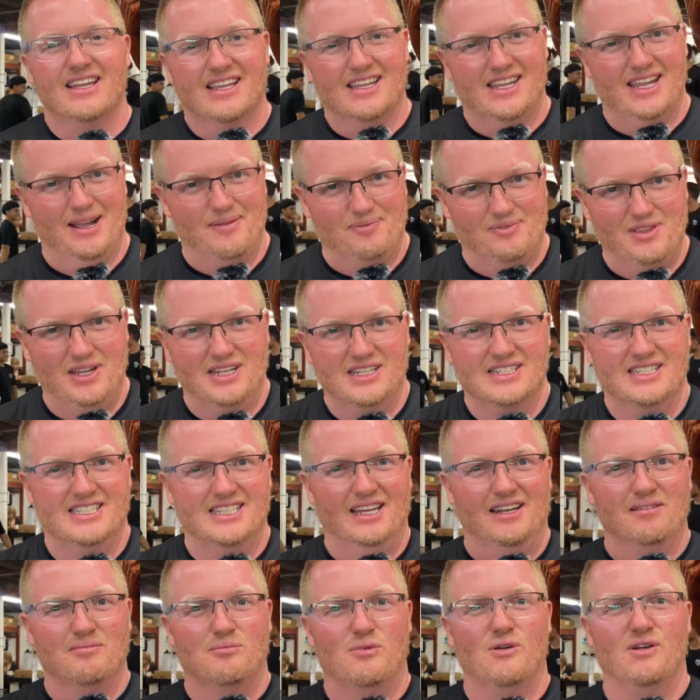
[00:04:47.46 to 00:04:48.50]
kept on
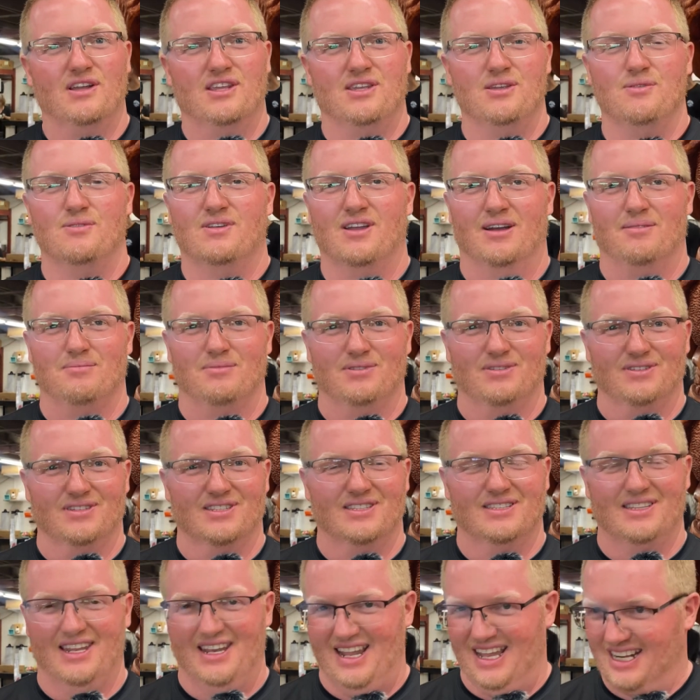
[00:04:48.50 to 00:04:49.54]
selling more cucumbers.
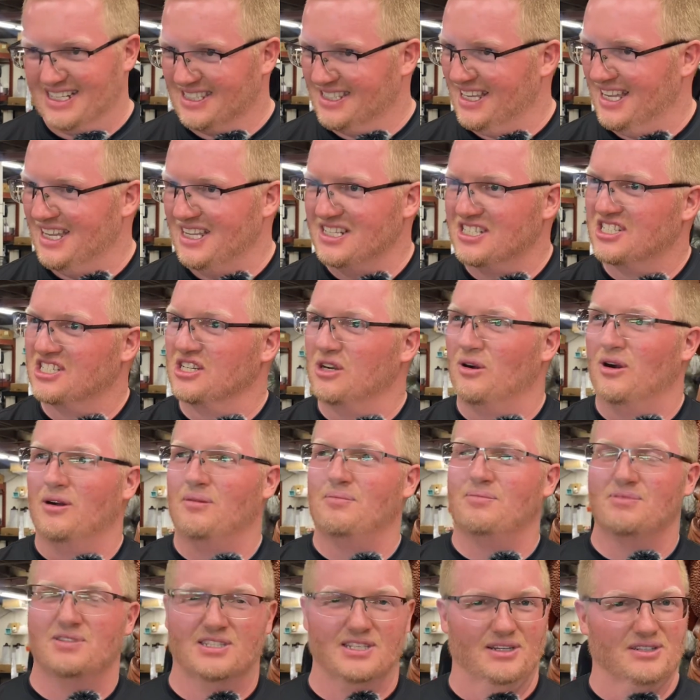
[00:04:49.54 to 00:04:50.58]
The next day, show
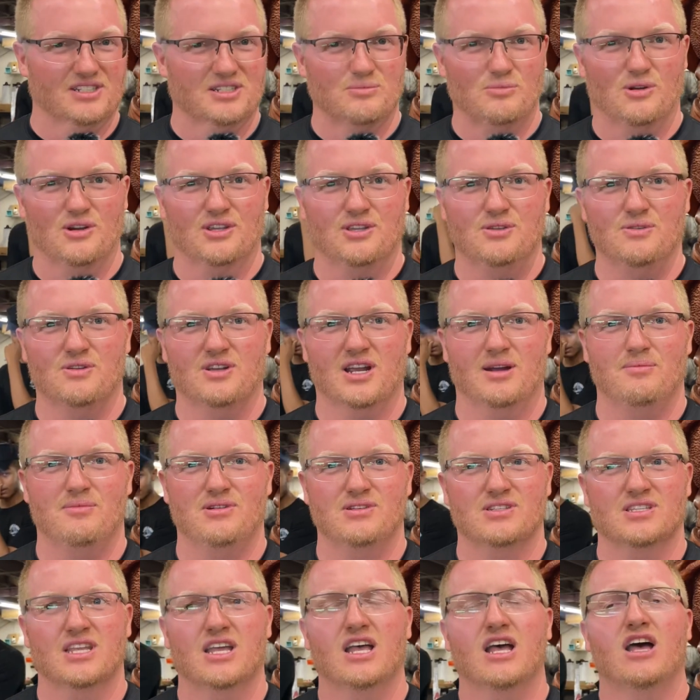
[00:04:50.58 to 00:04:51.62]
up, sell some more
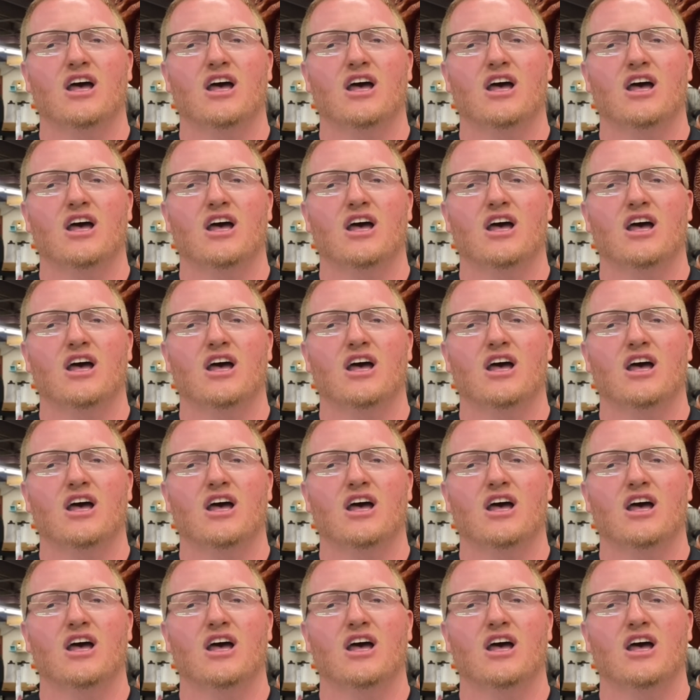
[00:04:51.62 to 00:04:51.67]
cucumbers.